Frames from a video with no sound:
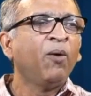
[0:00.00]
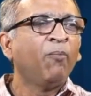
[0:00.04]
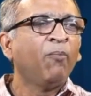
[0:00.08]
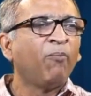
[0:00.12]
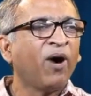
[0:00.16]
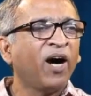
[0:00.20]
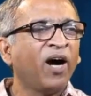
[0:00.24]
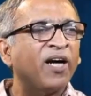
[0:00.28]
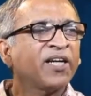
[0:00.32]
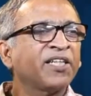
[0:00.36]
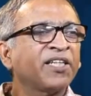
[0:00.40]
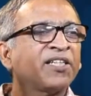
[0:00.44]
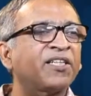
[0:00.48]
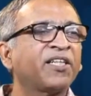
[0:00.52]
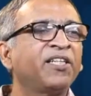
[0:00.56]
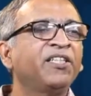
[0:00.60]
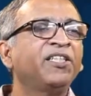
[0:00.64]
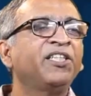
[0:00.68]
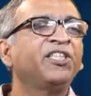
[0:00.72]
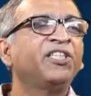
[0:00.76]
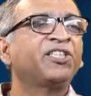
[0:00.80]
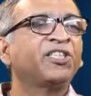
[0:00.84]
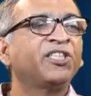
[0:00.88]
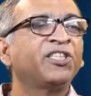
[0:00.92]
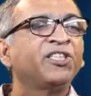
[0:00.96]
Market
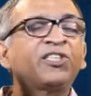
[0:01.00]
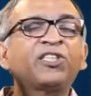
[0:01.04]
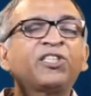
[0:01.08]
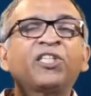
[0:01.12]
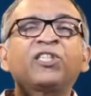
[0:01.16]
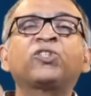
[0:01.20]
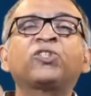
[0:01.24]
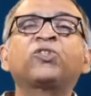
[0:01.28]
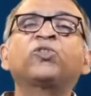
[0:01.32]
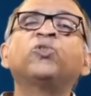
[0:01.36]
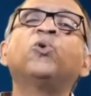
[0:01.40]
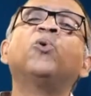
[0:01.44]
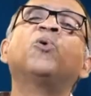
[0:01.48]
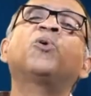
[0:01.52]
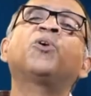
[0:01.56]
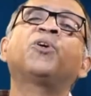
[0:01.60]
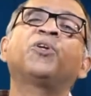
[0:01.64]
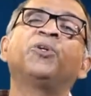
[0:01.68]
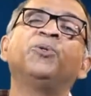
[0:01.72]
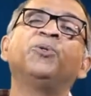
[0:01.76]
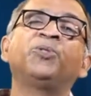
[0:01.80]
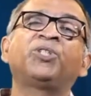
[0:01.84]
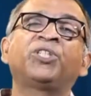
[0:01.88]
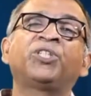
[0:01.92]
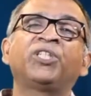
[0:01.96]
conditions are so
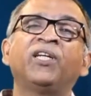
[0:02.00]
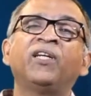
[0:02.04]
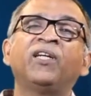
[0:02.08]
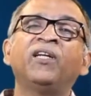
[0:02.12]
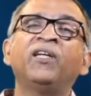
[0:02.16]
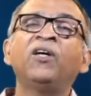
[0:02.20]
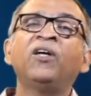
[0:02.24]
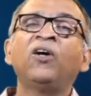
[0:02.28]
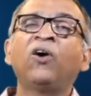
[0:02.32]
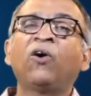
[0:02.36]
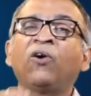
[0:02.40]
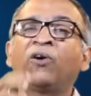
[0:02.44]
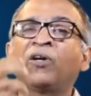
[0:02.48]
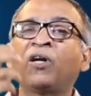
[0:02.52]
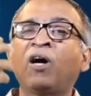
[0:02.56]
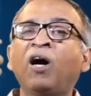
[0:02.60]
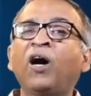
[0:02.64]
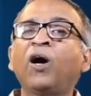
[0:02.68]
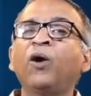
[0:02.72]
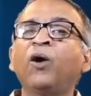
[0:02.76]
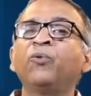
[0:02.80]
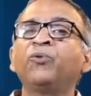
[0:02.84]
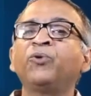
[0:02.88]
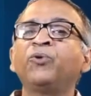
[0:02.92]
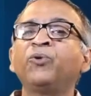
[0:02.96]
crucial on
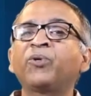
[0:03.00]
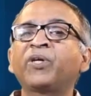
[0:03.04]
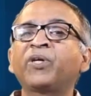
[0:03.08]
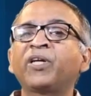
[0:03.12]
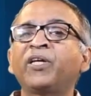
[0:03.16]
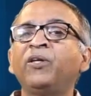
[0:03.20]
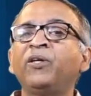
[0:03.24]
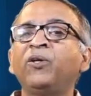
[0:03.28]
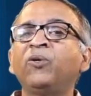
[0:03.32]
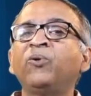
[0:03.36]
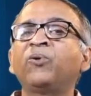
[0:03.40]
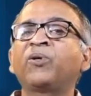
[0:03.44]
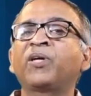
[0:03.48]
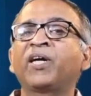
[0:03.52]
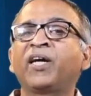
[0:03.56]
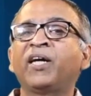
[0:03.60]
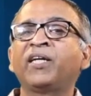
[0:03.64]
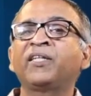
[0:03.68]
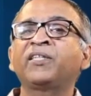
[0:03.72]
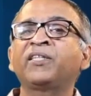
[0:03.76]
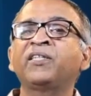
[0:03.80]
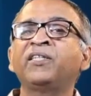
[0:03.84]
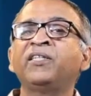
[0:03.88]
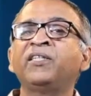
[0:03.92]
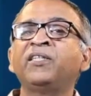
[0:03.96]
how you can look
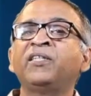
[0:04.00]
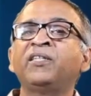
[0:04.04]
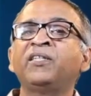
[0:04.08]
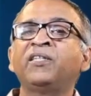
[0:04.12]
at